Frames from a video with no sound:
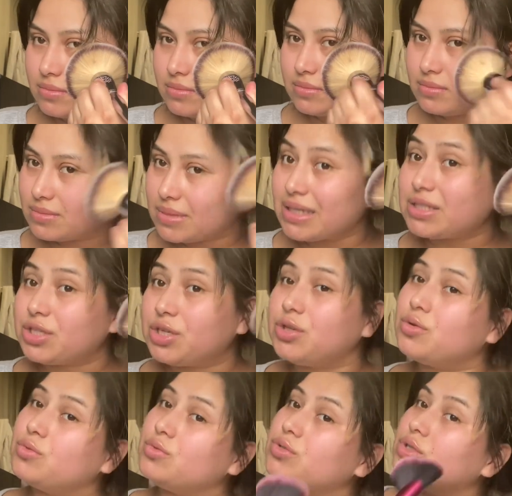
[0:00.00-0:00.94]
That's
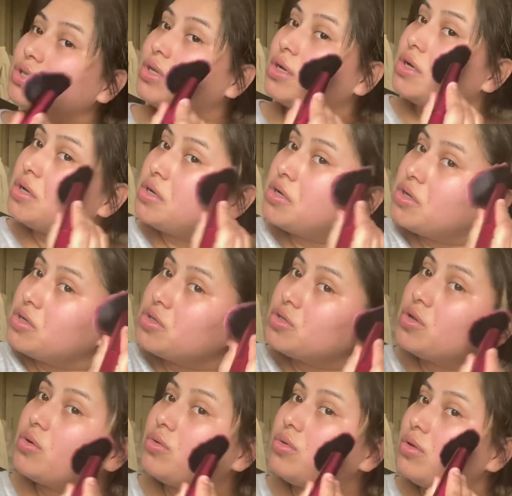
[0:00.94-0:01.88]
huge.
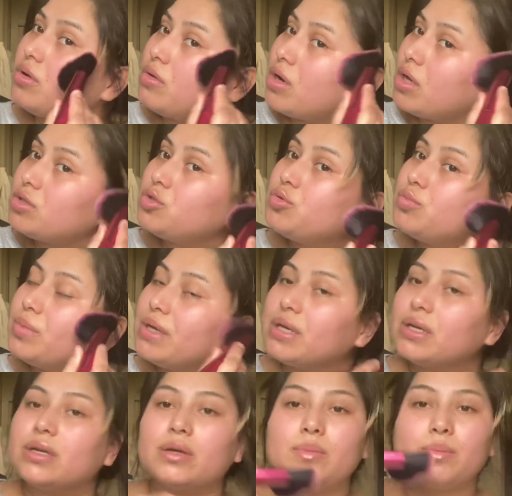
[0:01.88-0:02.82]
So, you know, not too
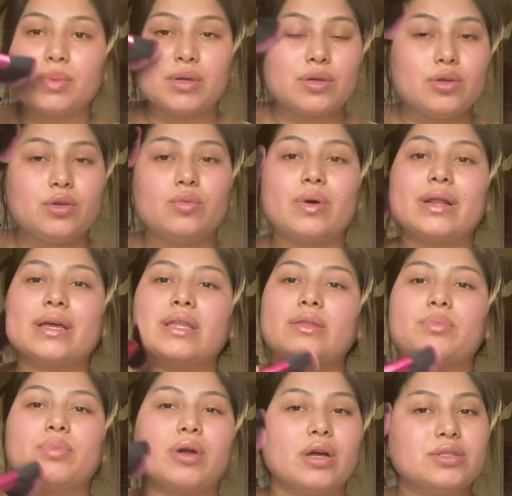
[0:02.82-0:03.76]
big, but you want to get the
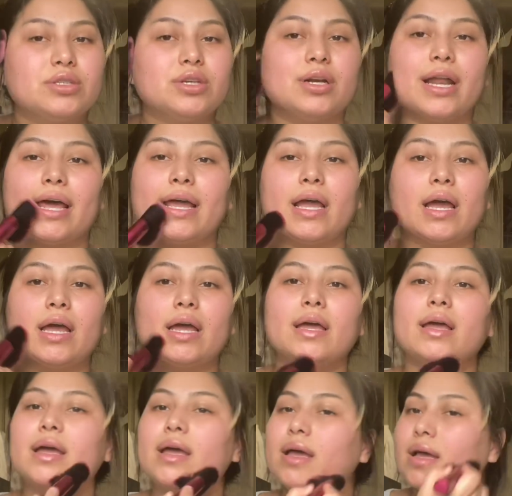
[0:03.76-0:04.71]
bronzer like
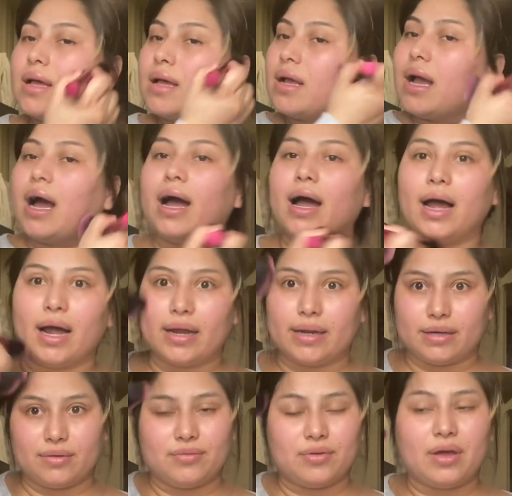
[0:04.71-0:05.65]

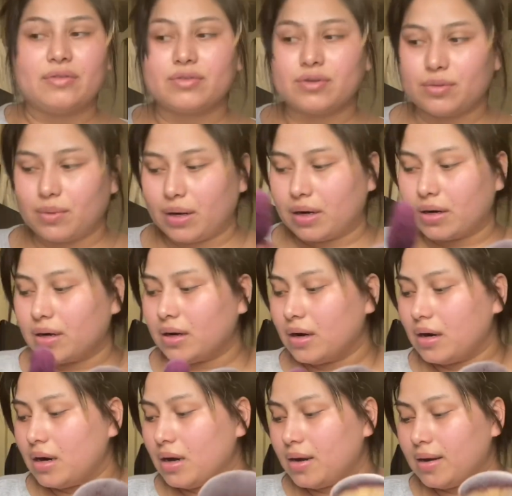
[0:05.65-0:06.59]
kind of everywhere.
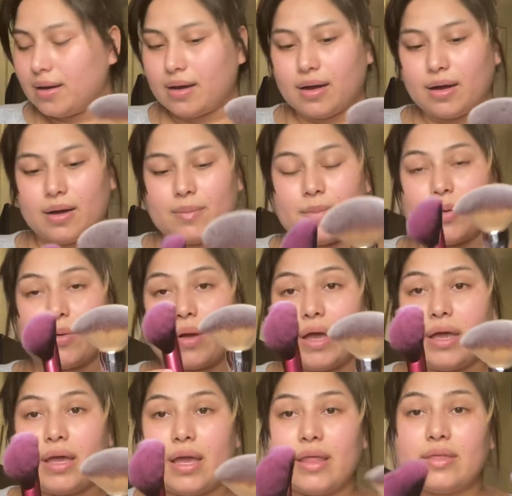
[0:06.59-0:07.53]

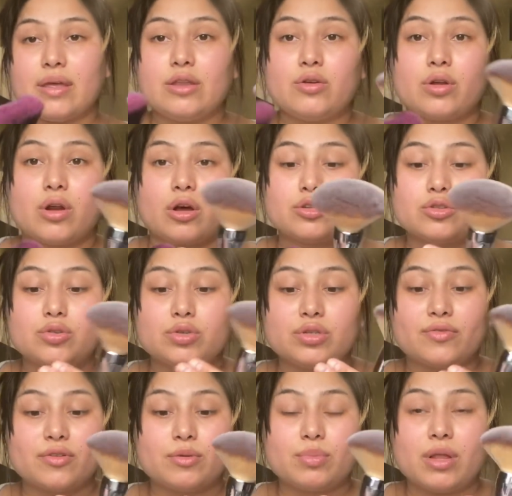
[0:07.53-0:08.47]
Okay, and then you can also use
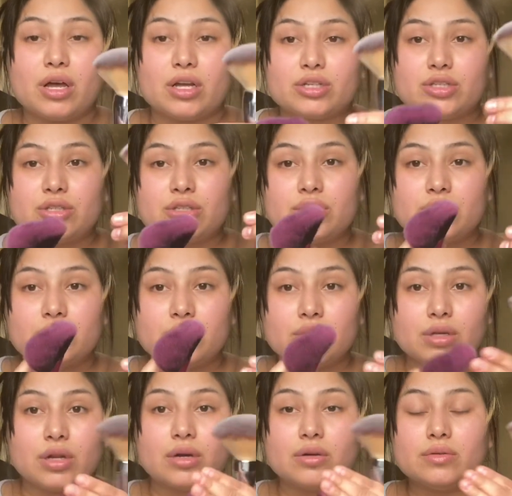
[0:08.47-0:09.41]
it for blush,
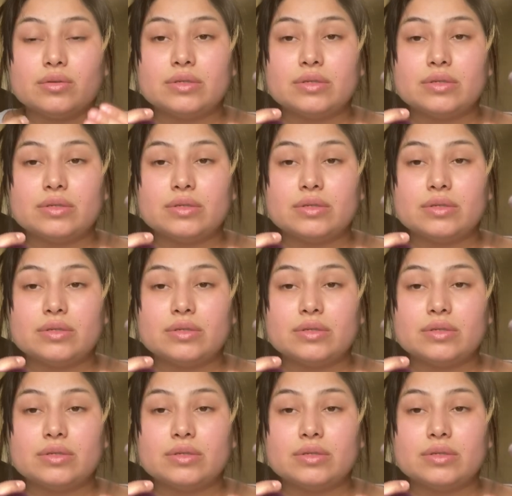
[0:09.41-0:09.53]
you know?